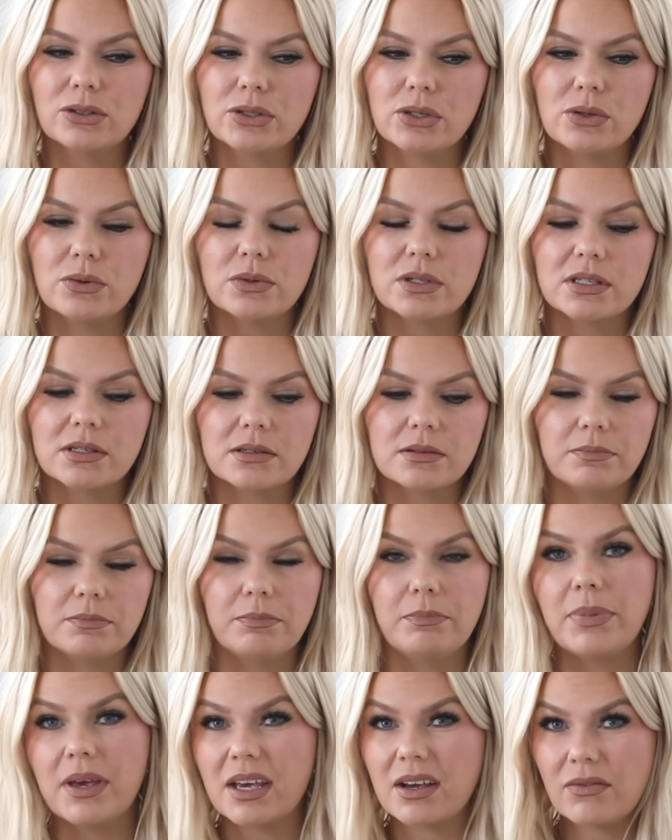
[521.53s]
too
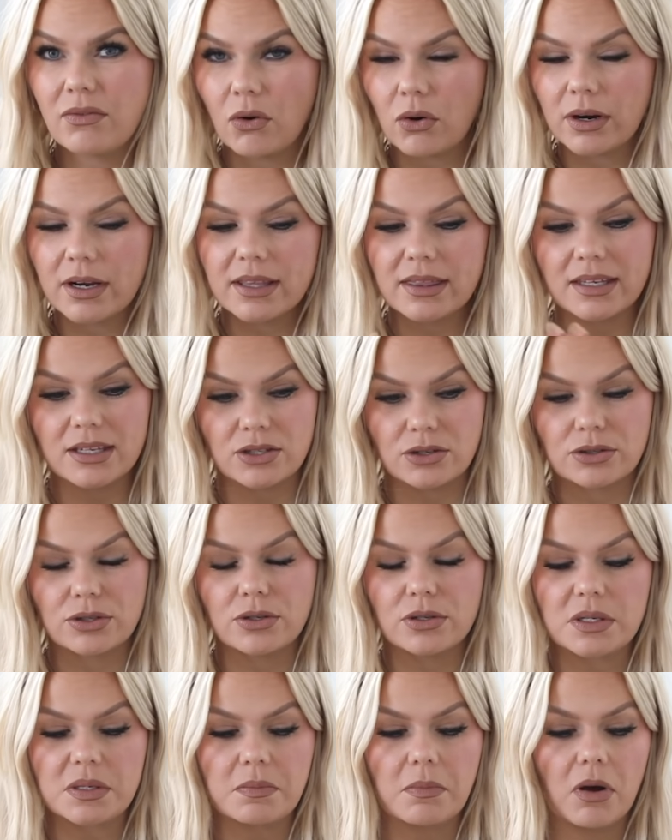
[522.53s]
big for it. These are
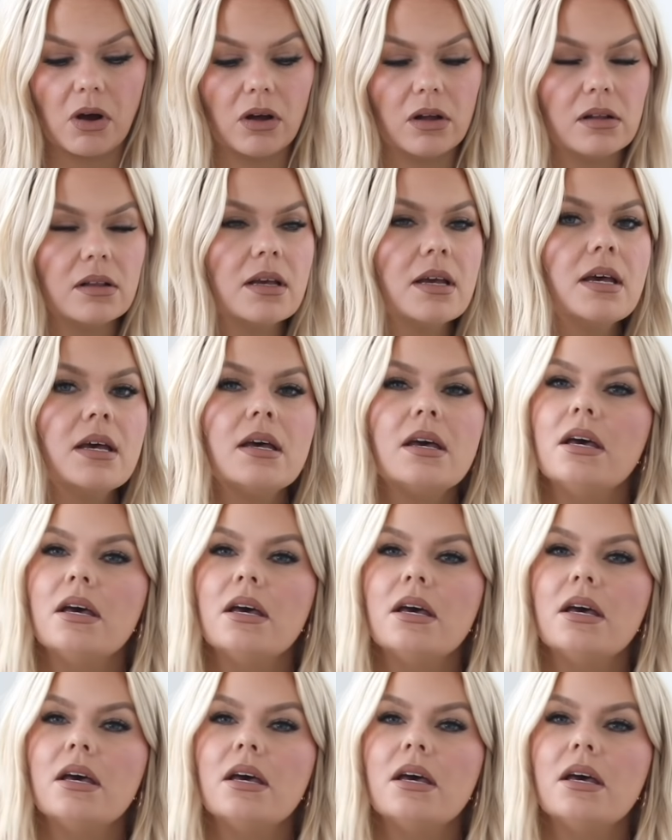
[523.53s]
too small.